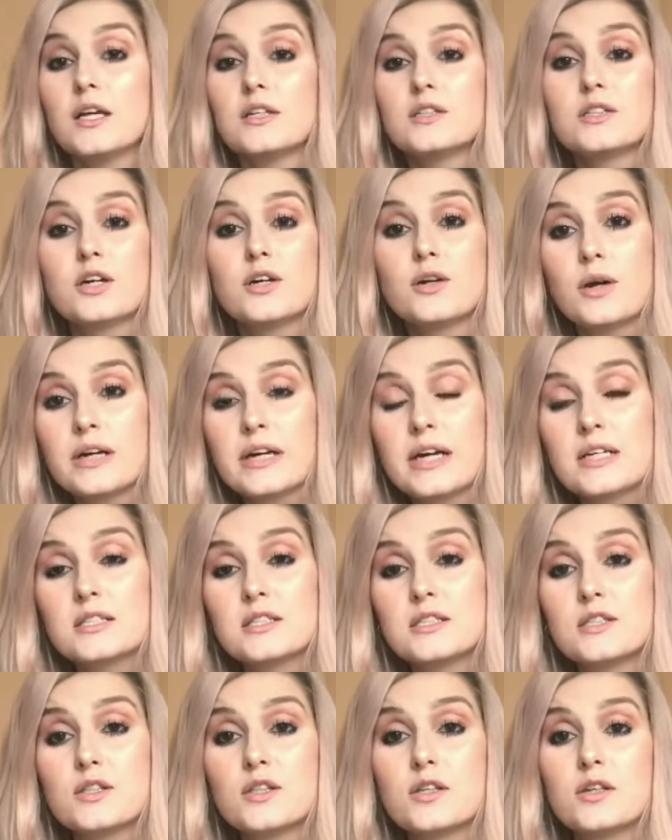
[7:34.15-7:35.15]
So I
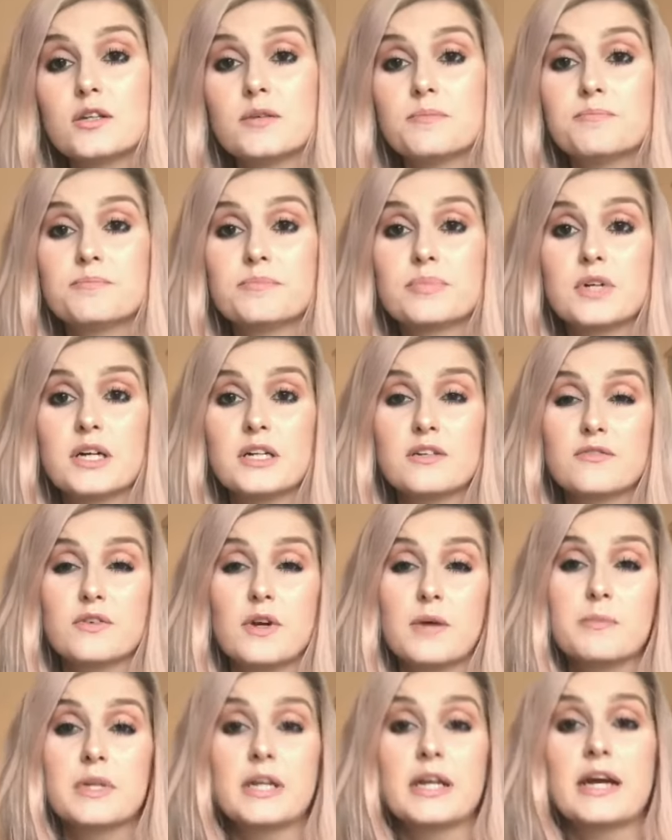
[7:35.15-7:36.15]
guess
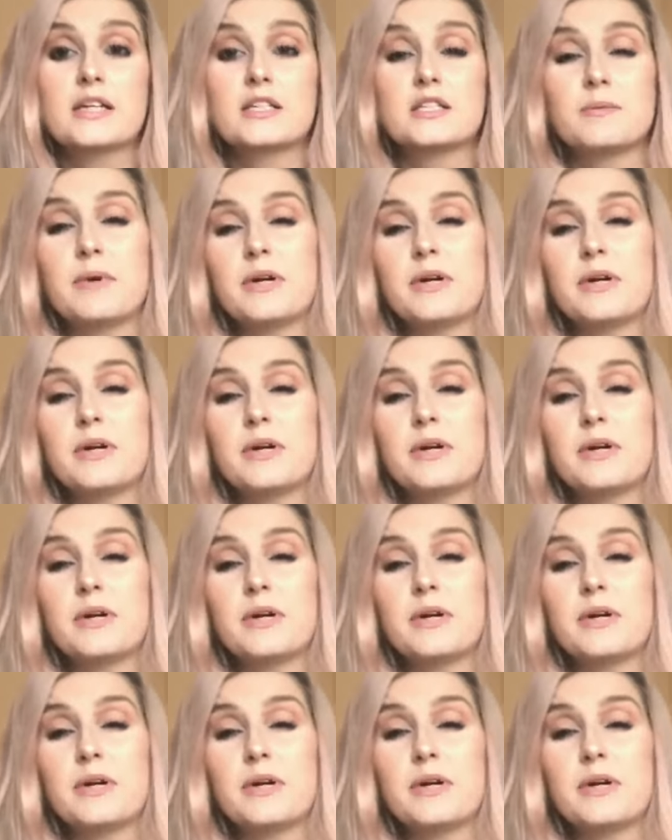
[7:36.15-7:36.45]
I'm going to get to